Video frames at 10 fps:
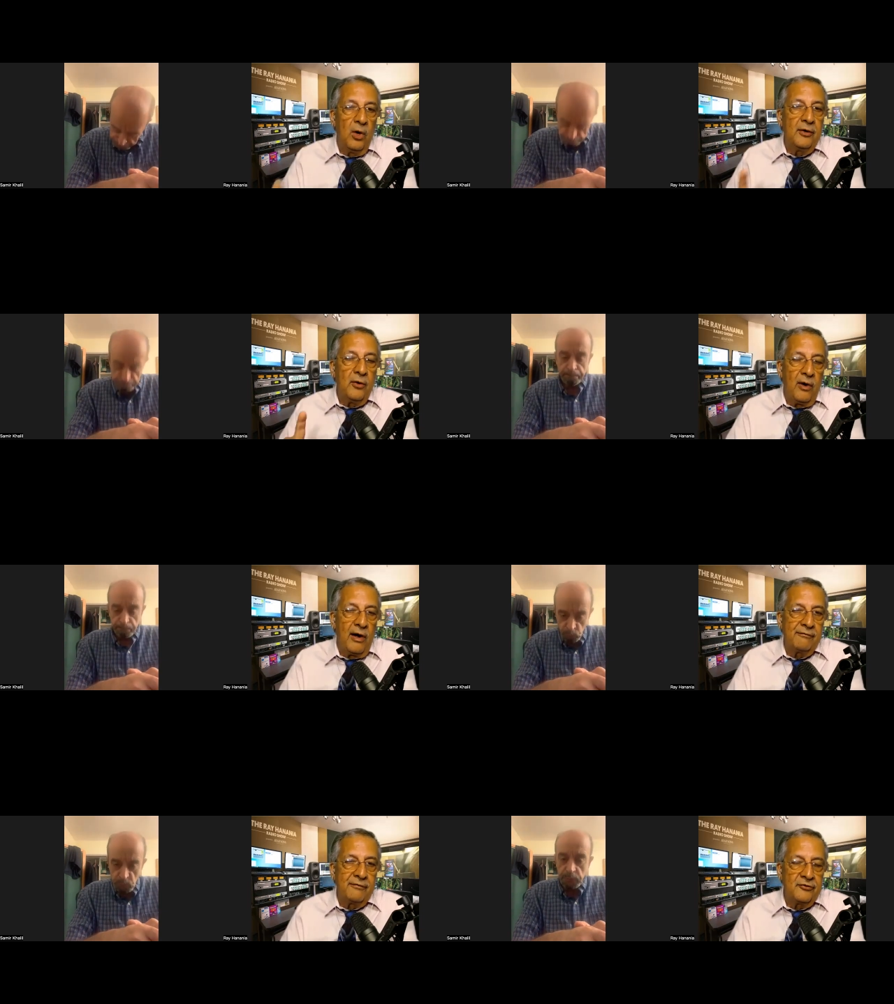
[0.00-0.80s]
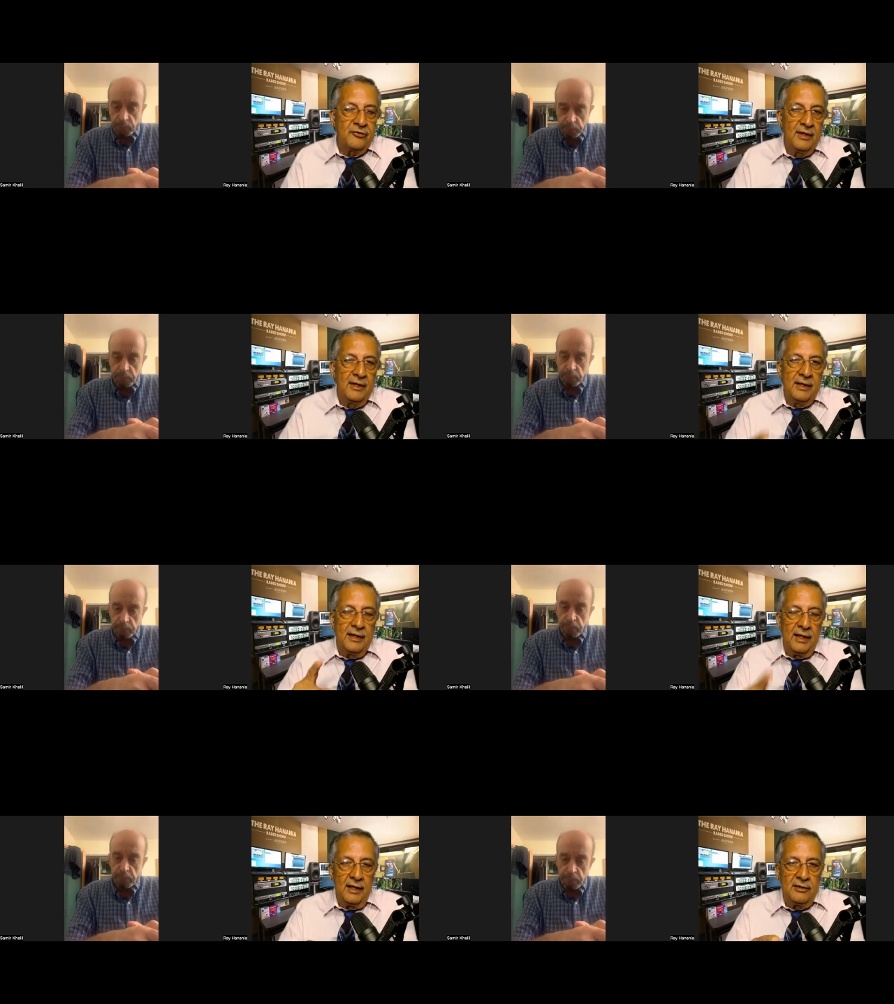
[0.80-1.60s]
Speaker 1: won office.
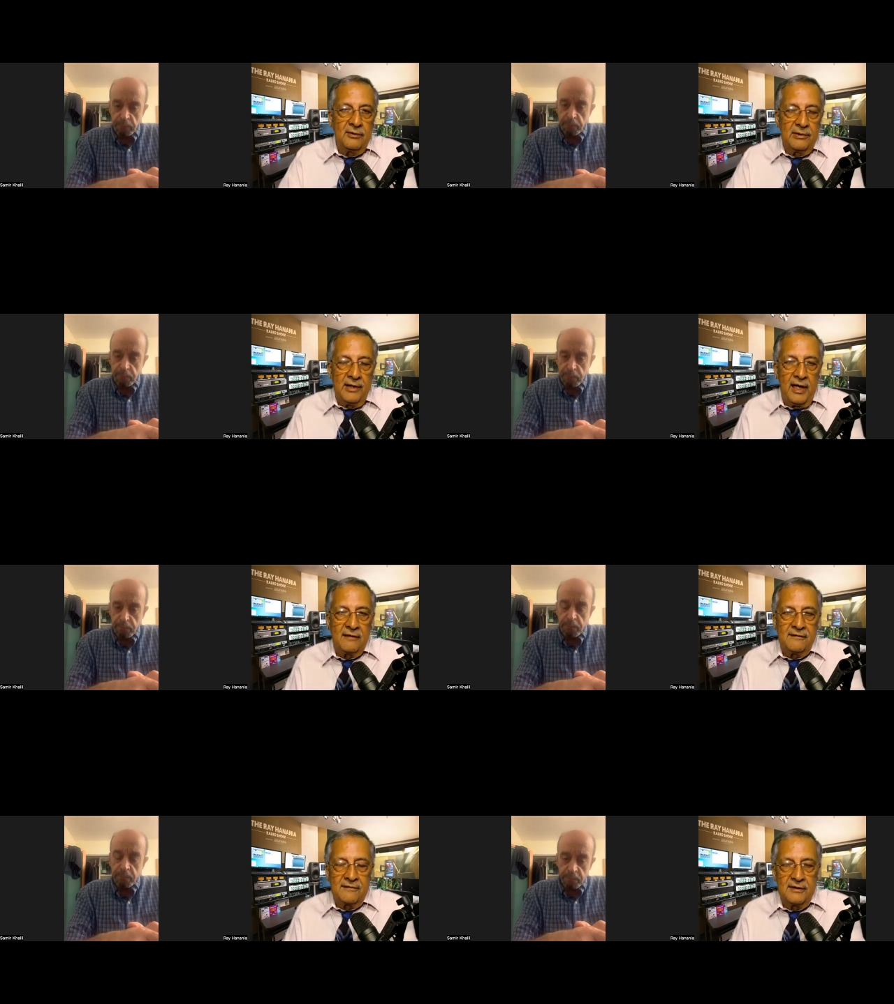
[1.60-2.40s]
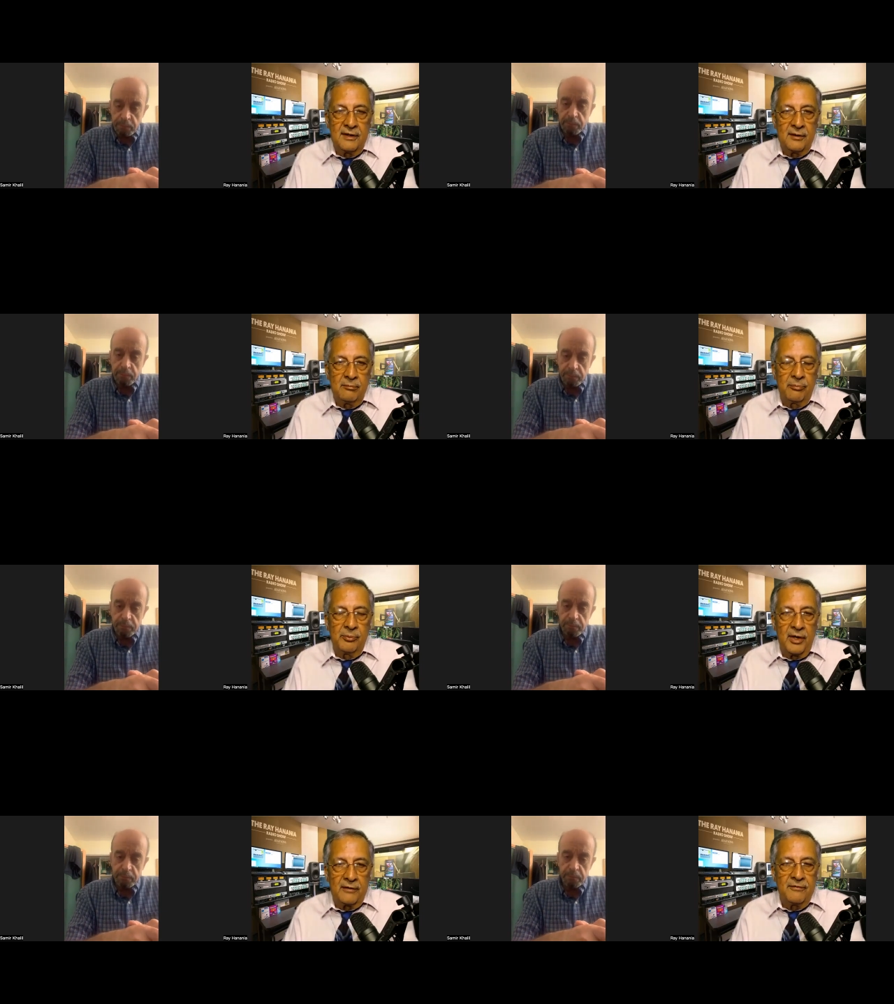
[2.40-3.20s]
At your last uh,
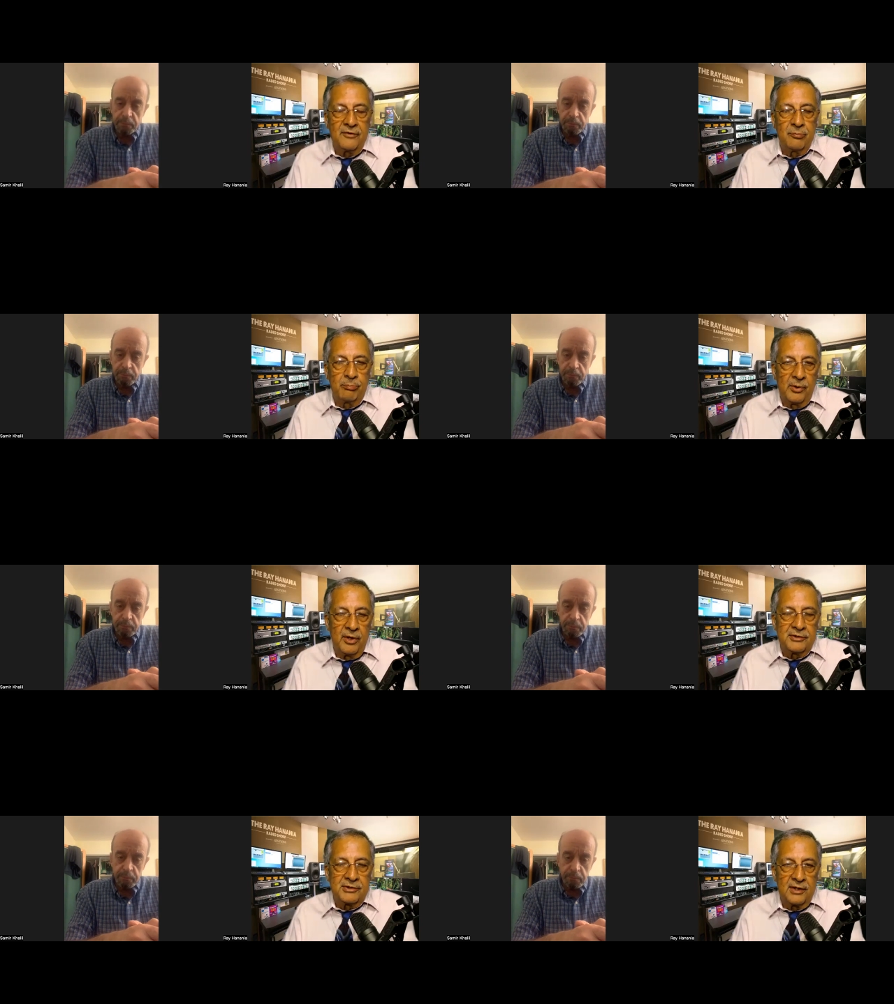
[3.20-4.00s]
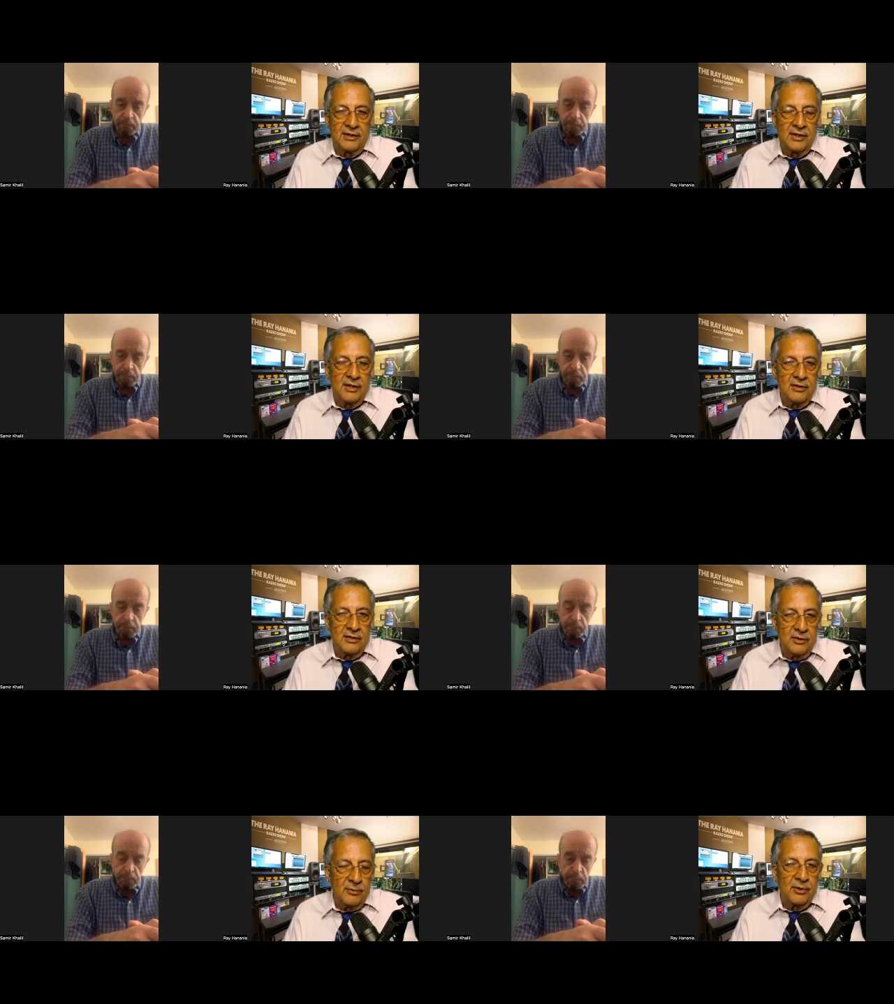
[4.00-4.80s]
breakfast brunch, I think a
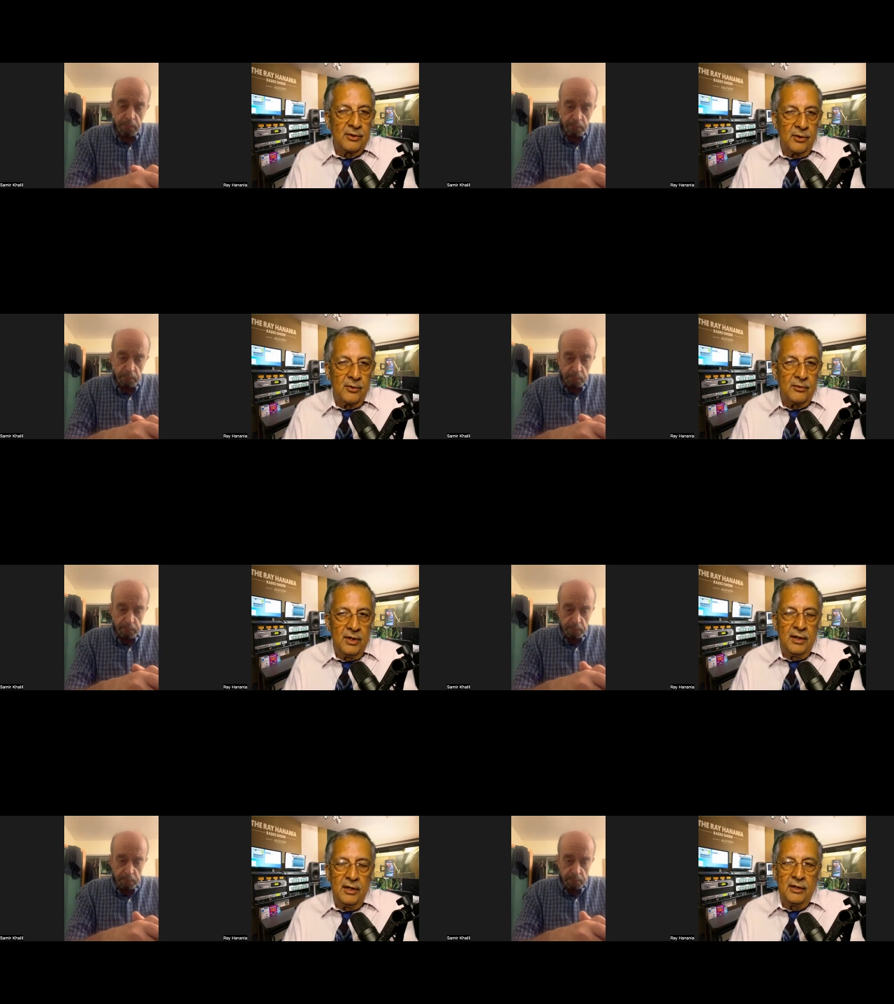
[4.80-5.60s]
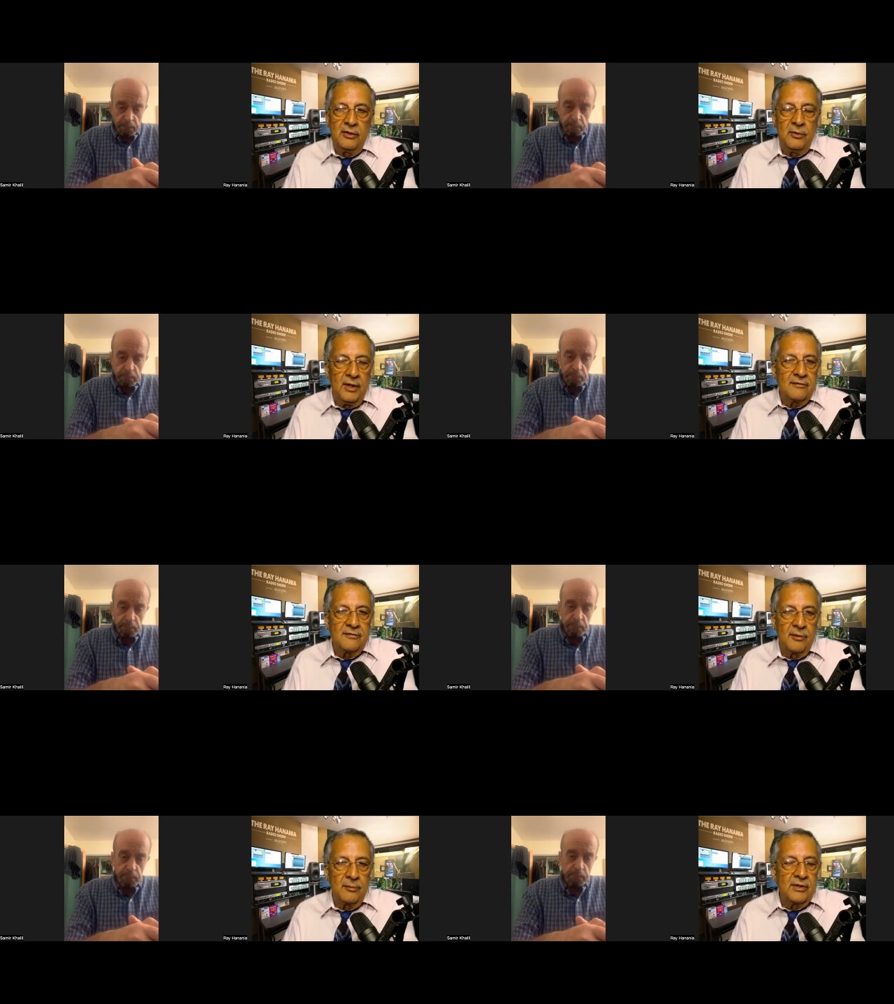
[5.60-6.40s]
year ago, you had
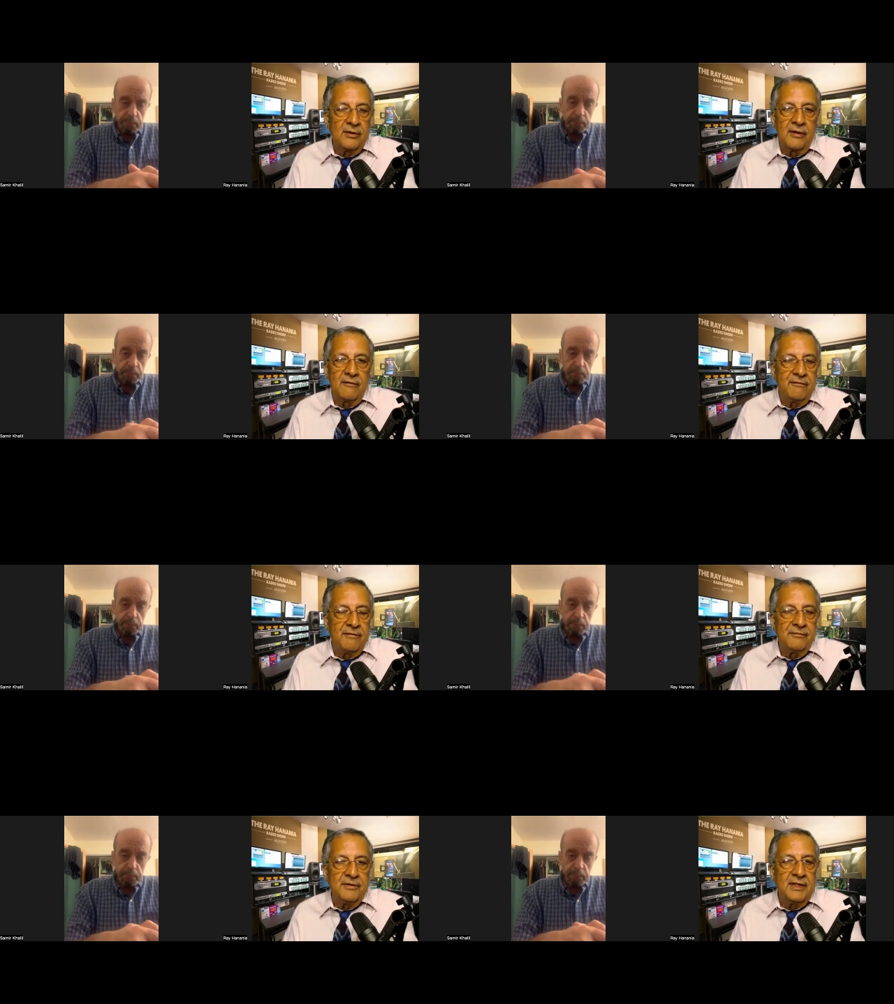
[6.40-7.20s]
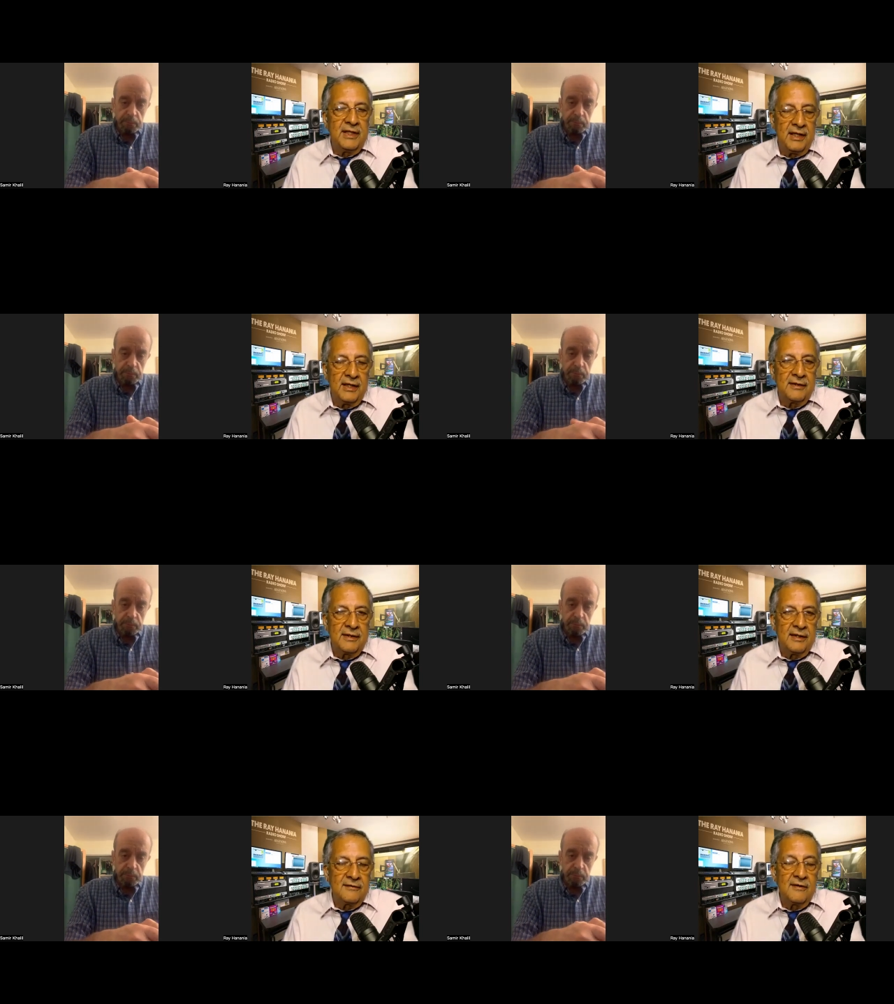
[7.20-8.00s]
something like 50
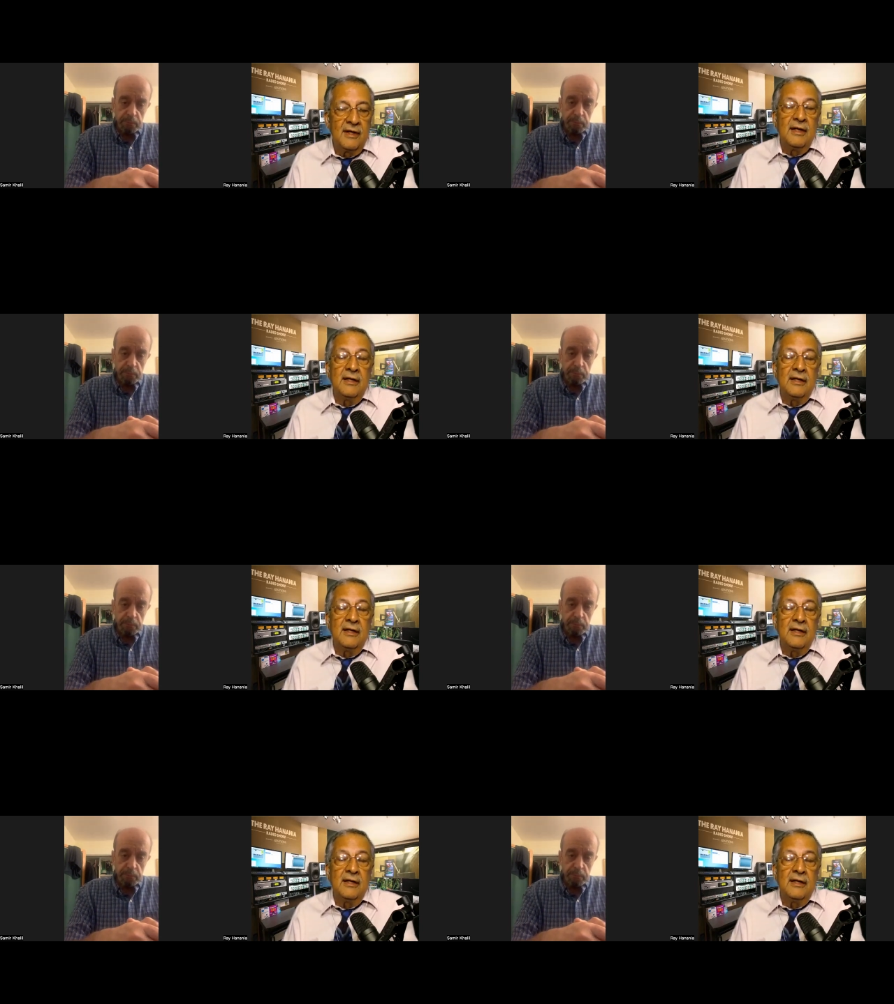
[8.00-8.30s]
candidates.